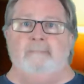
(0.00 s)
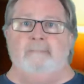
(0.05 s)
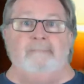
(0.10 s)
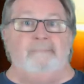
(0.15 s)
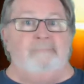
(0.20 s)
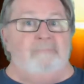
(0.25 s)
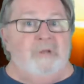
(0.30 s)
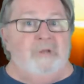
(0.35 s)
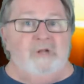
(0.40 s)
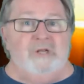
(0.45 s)

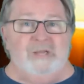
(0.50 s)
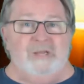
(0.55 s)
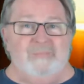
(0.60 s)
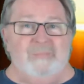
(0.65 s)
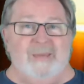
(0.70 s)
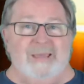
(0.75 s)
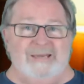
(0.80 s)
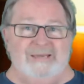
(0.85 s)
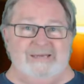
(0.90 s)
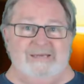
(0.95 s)
building
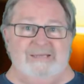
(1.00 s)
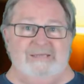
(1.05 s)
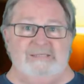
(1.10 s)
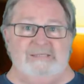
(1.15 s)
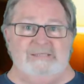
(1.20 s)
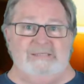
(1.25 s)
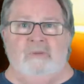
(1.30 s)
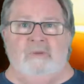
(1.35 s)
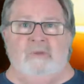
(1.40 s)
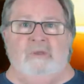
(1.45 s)
maintenance,
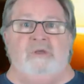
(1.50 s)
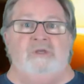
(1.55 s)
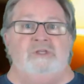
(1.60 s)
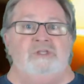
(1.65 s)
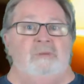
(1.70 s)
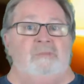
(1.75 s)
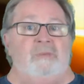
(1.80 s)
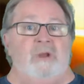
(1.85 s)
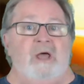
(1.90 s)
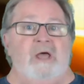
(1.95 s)

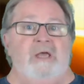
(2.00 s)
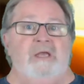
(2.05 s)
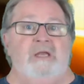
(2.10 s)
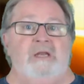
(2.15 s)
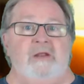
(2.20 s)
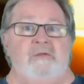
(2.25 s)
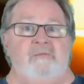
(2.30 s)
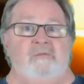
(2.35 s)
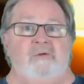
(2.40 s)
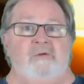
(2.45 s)
supply and
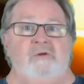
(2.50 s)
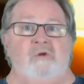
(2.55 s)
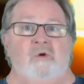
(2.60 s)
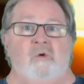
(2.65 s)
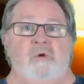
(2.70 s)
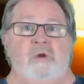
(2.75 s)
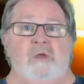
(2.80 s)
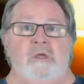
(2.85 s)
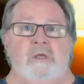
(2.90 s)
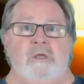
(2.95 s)

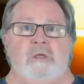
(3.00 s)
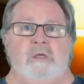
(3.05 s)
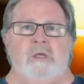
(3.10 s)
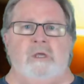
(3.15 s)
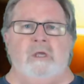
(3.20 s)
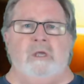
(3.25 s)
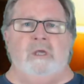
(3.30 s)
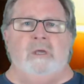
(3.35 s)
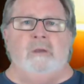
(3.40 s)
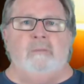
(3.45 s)
inventory,
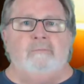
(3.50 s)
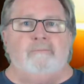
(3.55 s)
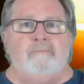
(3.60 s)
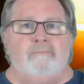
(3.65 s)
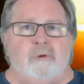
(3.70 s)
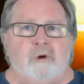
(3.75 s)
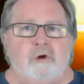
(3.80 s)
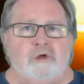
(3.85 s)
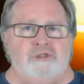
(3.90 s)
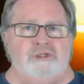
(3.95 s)

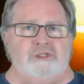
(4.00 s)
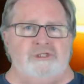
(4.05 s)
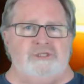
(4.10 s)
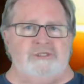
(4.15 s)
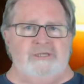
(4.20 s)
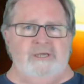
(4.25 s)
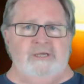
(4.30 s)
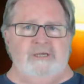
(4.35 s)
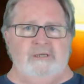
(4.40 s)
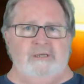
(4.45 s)

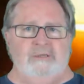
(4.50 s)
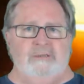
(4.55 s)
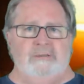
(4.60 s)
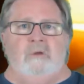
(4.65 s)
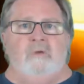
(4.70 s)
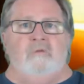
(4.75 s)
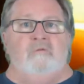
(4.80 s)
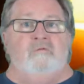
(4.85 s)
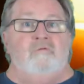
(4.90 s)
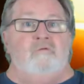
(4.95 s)
purchasing,
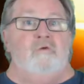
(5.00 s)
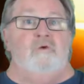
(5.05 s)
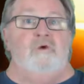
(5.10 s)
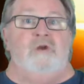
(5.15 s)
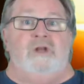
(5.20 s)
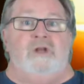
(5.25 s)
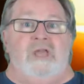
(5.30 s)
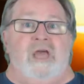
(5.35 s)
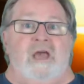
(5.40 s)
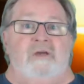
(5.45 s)
food and
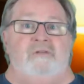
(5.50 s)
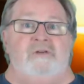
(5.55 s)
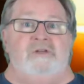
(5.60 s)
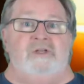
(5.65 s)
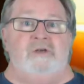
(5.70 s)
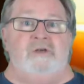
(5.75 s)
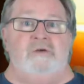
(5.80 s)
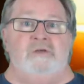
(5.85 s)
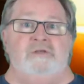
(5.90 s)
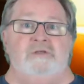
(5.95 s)

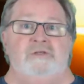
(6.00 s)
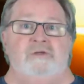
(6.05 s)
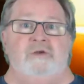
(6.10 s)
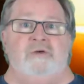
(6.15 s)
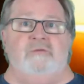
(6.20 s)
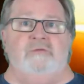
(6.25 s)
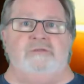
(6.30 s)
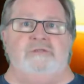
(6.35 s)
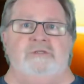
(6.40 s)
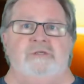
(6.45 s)
cafeteria
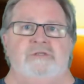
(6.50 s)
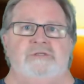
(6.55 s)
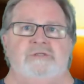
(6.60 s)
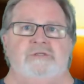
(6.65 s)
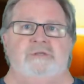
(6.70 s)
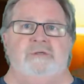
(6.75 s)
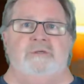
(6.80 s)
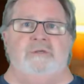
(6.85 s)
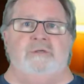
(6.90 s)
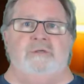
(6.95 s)
services,
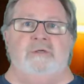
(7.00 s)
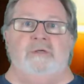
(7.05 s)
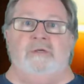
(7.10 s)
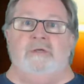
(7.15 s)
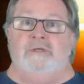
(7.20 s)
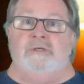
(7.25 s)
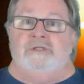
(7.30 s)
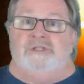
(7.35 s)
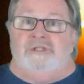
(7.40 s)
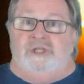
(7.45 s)

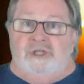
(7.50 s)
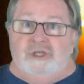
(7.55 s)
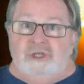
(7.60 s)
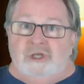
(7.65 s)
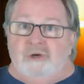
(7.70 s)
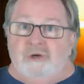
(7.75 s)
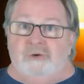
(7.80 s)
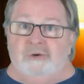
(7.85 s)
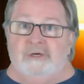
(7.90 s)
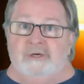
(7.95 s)

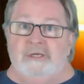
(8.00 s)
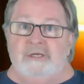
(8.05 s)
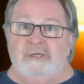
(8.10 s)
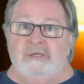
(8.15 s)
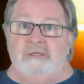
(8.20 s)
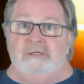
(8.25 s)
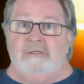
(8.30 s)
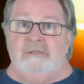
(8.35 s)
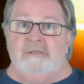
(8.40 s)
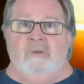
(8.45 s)
security,
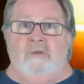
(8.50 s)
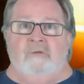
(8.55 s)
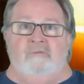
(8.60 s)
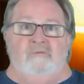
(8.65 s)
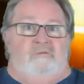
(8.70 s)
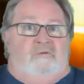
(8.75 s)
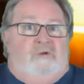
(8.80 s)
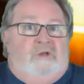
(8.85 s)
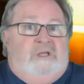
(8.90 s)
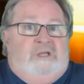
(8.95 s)

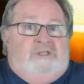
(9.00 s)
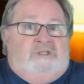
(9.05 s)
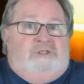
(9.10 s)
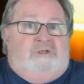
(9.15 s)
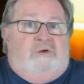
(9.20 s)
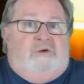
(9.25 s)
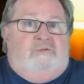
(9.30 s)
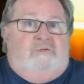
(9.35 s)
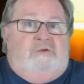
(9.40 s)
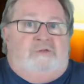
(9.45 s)
fleet
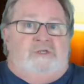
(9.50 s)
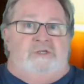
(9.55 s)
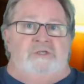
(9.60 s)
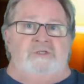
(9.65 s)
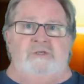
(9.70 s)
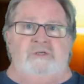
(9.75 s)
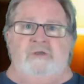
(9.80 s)
services,